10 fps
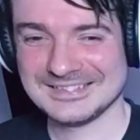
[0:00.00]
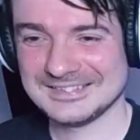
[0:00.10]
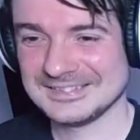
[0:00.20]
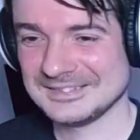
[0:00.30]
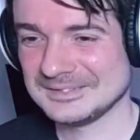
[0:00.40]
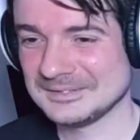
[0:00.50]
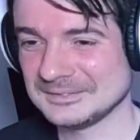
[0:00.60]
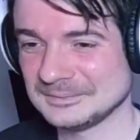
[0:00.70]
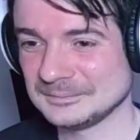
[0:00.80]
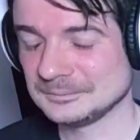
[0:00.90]
That's
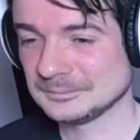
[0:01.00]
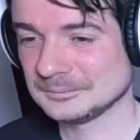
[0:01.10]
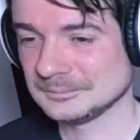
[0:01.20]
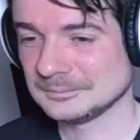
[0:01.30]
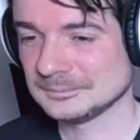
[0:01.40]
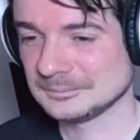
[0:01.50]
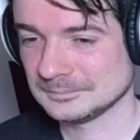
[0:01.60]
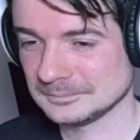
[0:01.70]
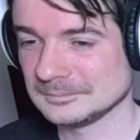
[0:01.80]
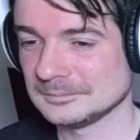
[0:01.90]
right.
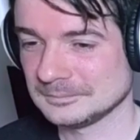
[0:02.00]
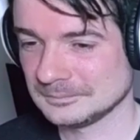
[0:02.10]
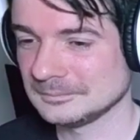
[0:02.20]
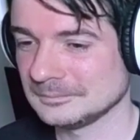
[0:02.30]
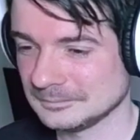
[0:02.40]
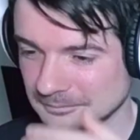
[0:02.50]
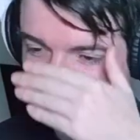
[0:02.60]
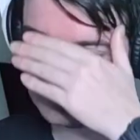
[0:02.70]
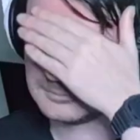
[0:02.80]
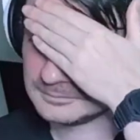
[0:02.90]
Today, we are
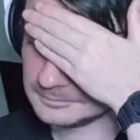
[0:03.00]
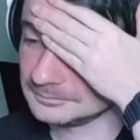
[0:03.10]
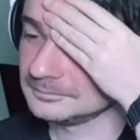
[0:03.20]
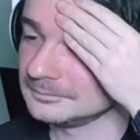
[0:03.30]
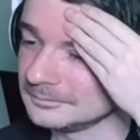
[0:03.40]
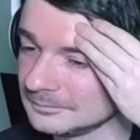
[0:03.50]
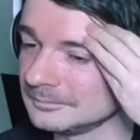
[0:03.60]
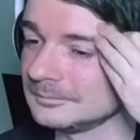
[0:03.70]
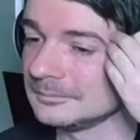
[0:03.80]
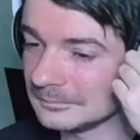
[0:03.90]
talking about
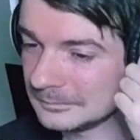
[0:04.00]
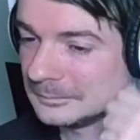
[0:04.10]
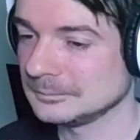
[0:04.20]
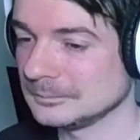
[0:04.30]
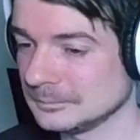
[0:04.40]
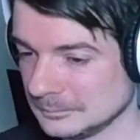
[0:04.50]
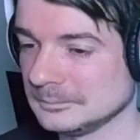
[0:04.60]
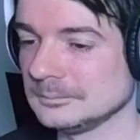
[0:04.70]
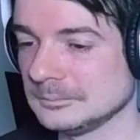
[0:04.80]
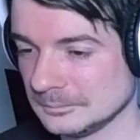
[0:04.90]
Omajinai time,
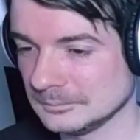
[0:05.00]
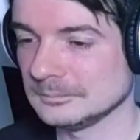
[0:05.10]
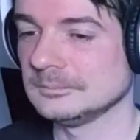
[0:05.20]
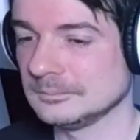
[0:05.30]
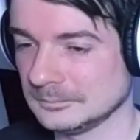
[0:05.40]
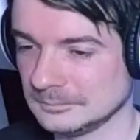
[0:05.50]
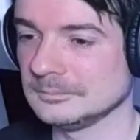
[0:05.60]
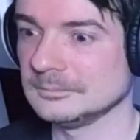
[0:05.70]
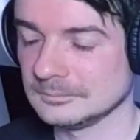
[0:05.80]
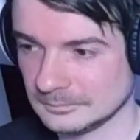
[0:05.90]
or
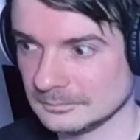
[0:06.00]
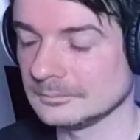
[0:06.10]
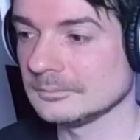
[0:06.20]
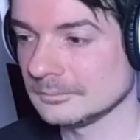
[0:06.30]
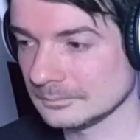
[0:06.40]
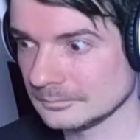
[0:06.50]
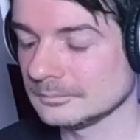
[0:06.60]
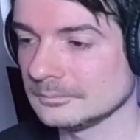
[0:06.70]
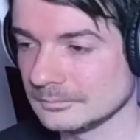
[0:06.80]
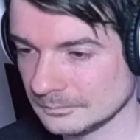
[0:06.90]
magic spell time in
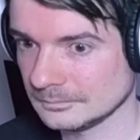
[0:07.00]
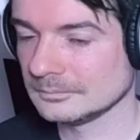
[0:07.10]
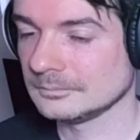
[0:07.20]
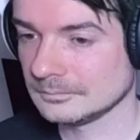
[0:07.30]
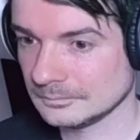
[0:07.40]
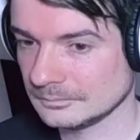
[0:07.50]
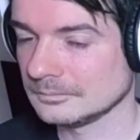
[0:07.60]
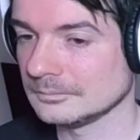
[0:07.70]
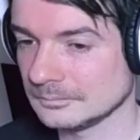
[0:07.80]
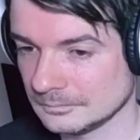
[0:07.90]
English, which comes from
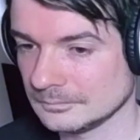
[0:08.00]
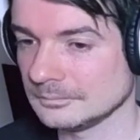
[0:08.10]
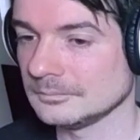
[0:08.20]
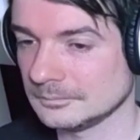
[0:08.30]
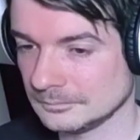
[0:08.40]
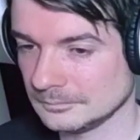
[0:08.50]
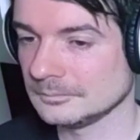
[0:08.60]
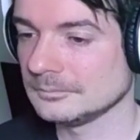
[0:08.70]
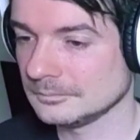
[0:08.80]
the maid cafes.